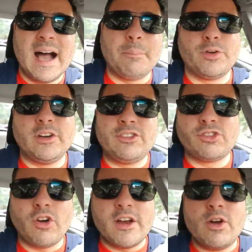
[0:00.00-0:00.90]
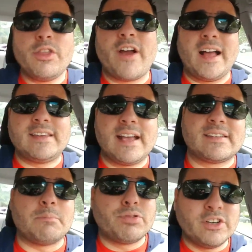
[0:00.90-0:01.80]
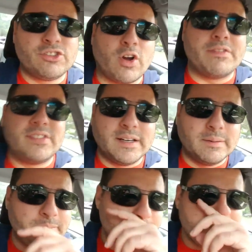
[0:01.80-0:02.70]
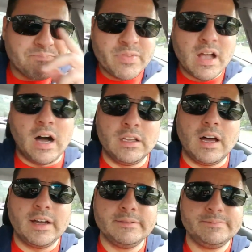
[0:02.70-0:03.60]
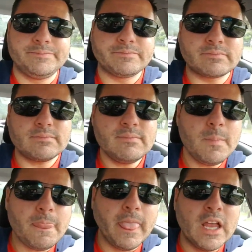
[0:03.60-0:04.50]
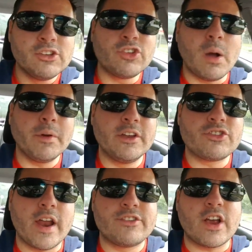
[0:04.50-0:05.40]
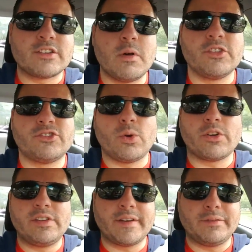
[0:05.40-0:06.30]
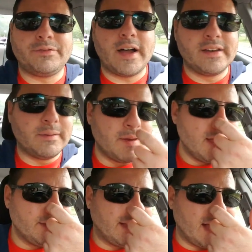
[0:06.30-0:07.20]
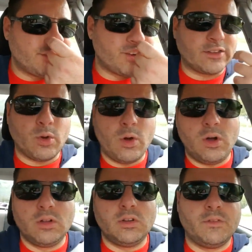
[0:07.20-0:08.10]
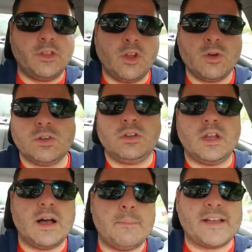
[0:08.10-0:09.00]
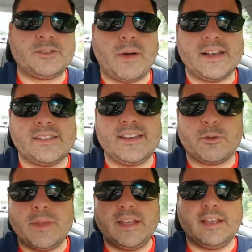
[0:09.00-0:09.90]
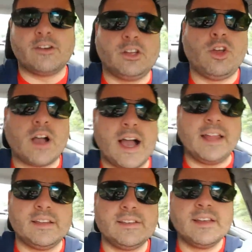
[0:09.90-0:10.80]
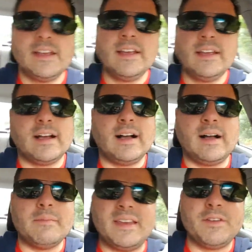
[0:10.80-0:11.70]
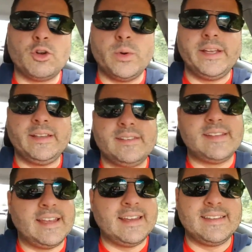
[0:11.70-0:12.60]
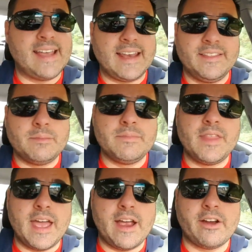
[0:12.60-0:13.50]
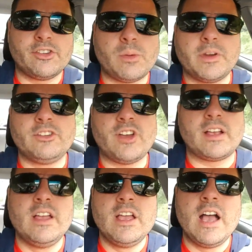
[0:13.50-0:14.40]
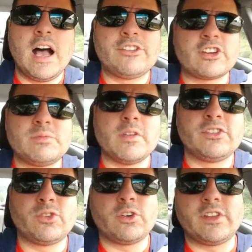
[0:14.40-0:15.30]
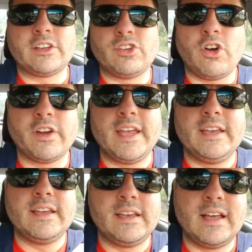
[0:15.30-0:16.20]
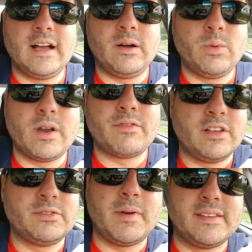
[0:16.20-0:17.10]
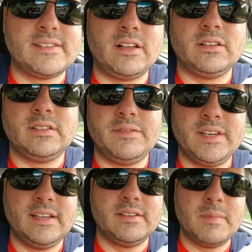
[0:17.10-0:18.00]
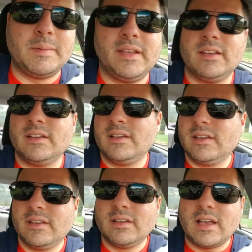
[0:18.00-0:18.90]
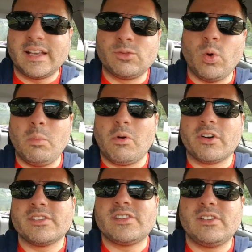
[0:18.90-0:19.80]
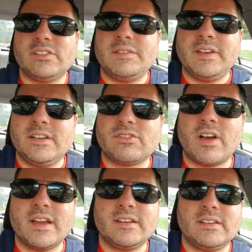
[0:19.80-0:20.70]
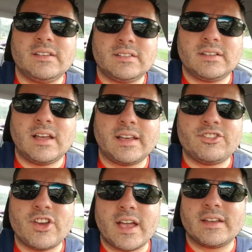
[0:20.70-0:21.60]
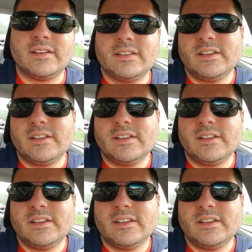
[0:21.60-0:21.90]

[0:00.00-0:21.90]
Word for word: I'm pretty sure I know they're out there because I'm pretty sure I've seen them online so I'm gonna try to check some other stores, see if I can find them. The guy checked all of the local uh, Best Buys near me here on Long Island um, and even Queens. He didn't see any of them there. So I'm gonna check, I'll check some other stores like Target and uh, whatever else might sell DVDs. Maybe, I guess Walmart sells DVDs, right? I can check.